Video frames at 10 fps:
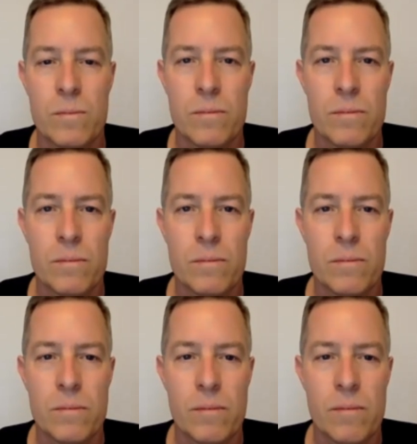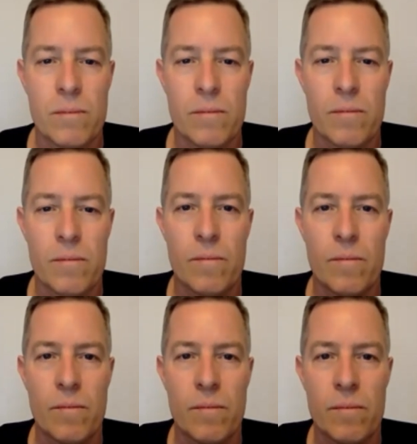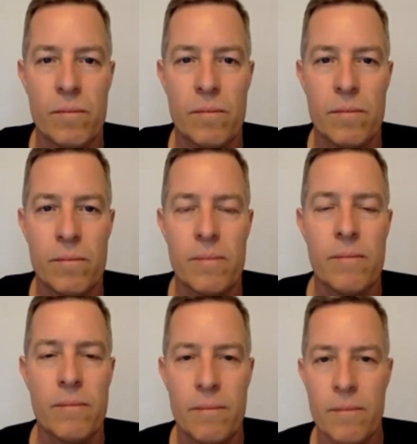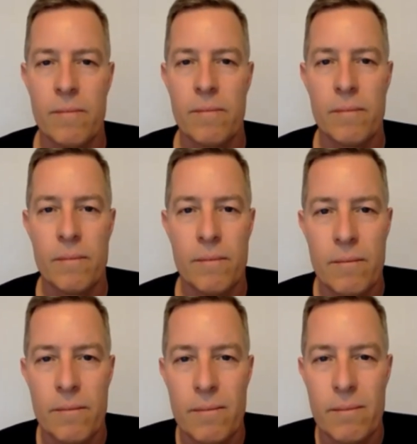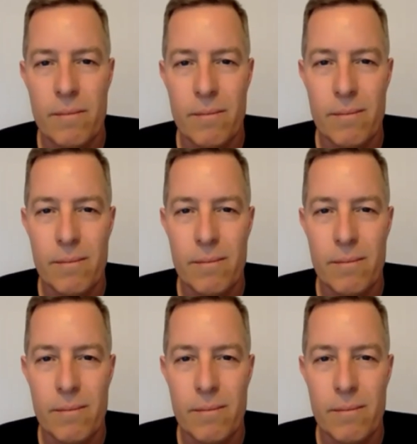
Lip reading: (not speaking)